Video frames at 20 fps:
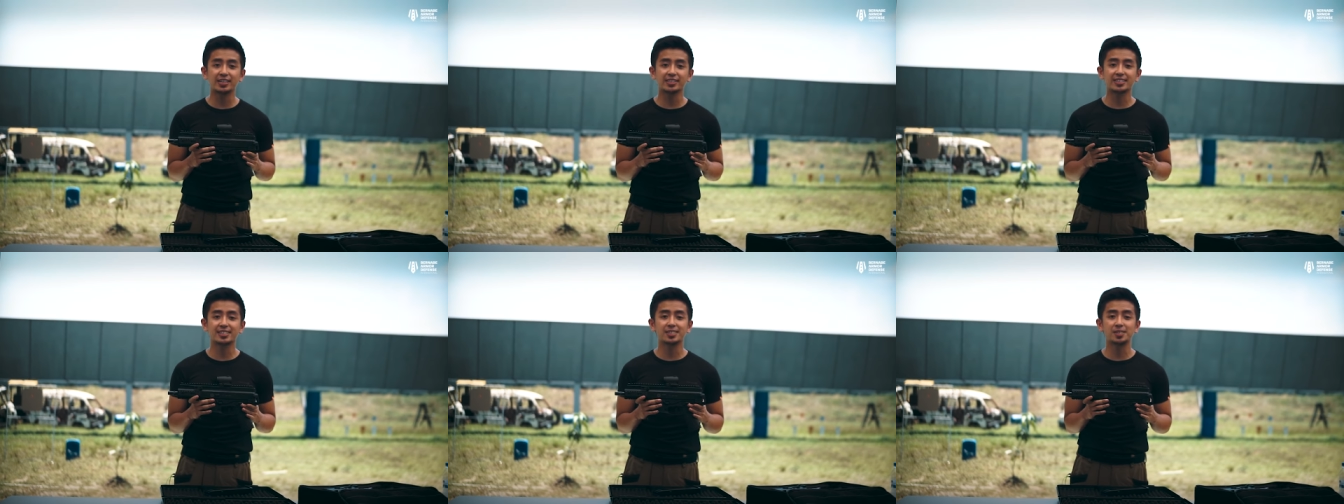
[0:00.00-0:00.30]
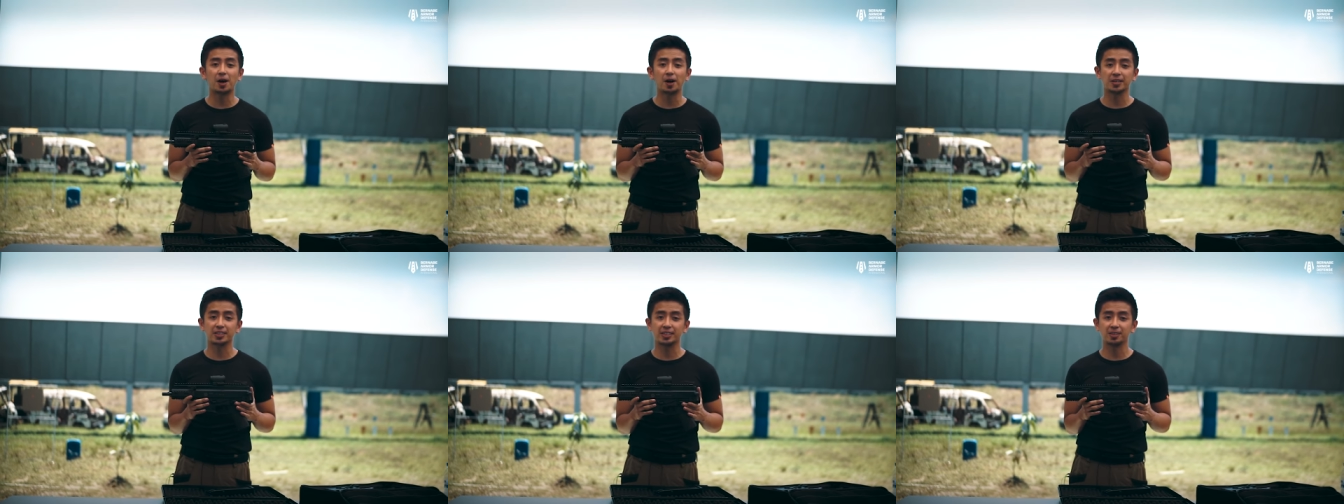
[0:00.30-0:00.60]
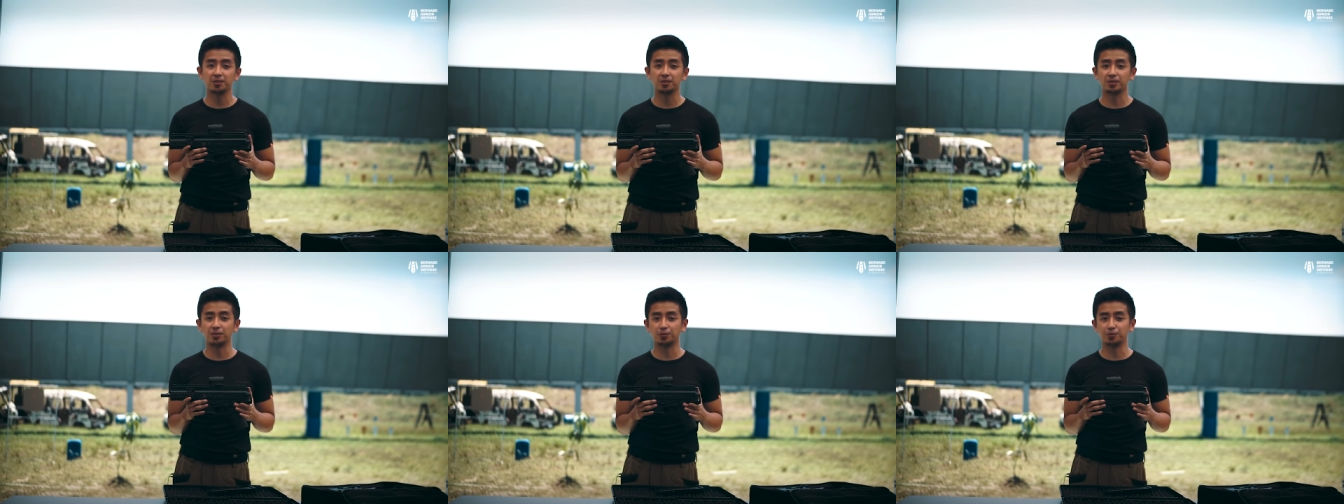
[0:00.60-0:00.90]
it stock
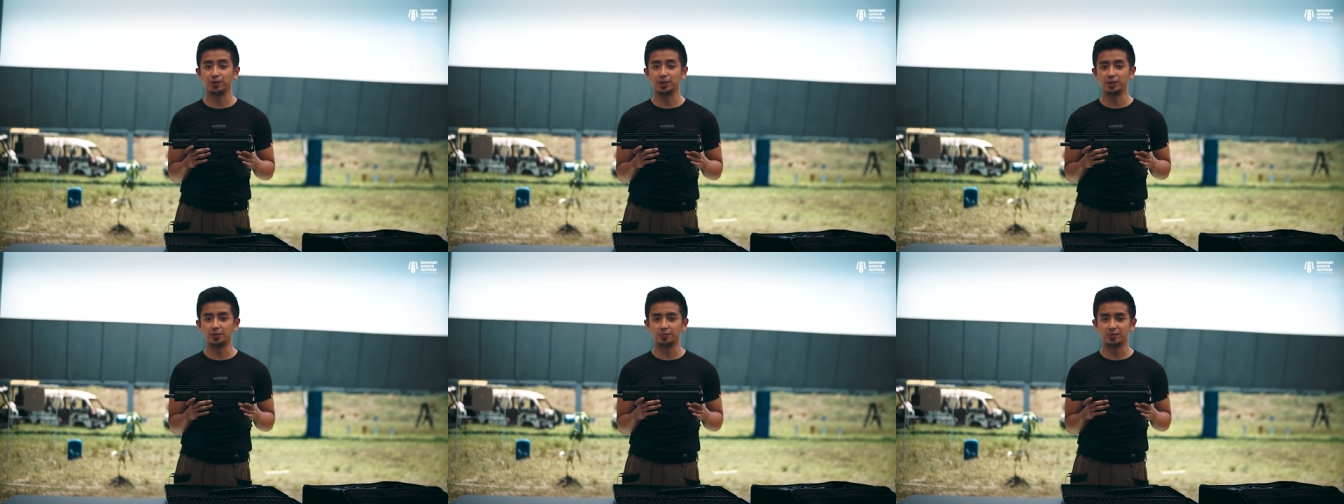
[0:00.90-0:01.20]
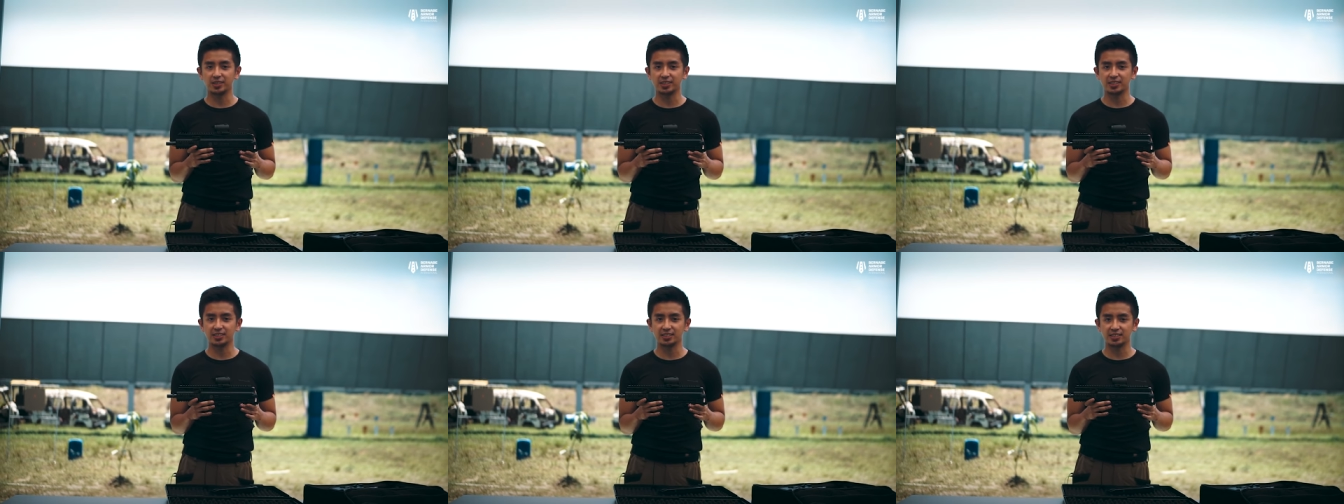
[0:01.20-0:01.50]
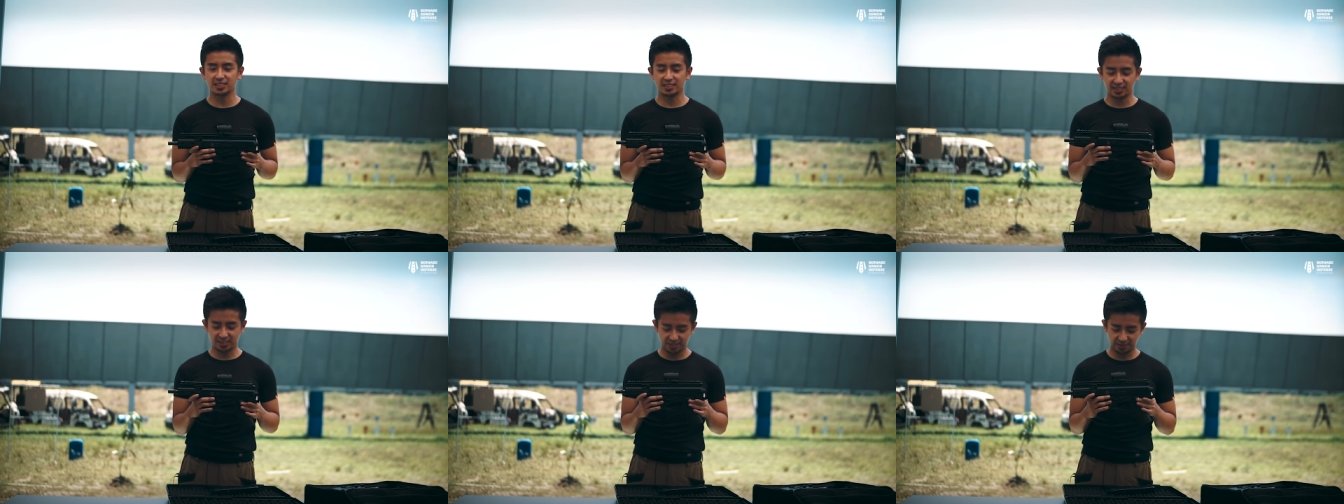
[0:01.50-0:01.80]
here in the
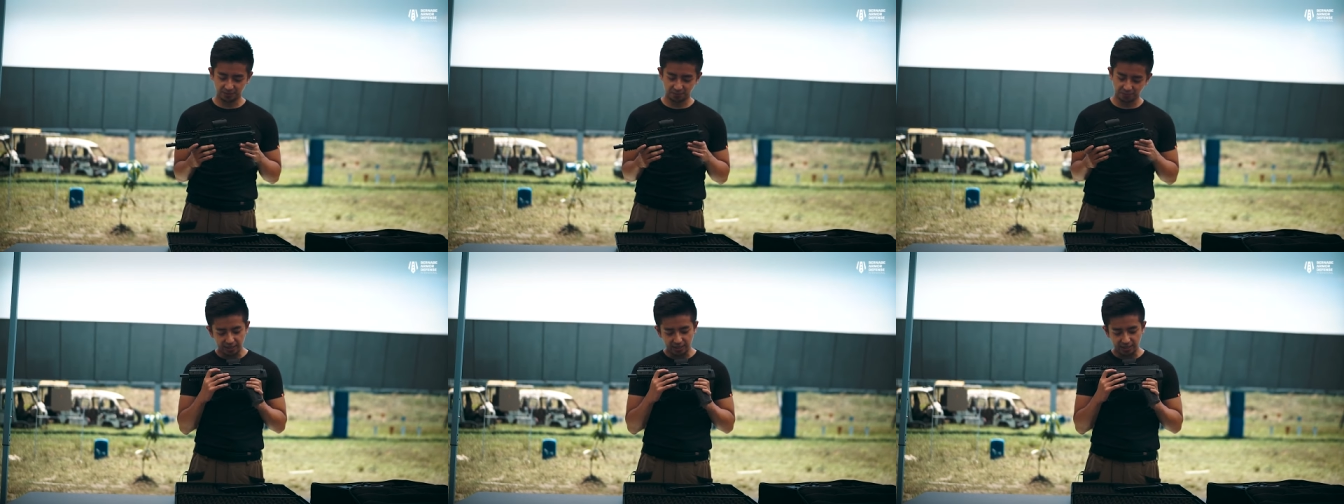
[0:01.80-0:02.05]
Philippines.